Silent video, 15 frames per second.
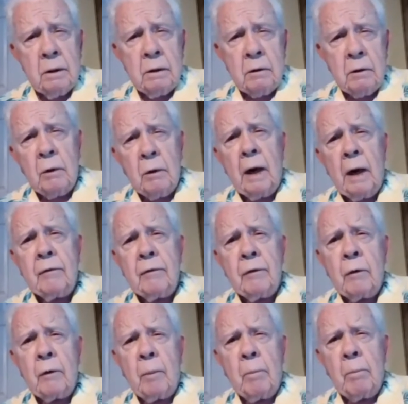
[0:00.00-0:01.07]
you have
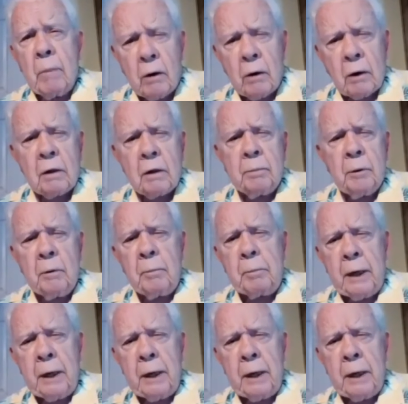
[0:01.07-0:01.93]
a remarkable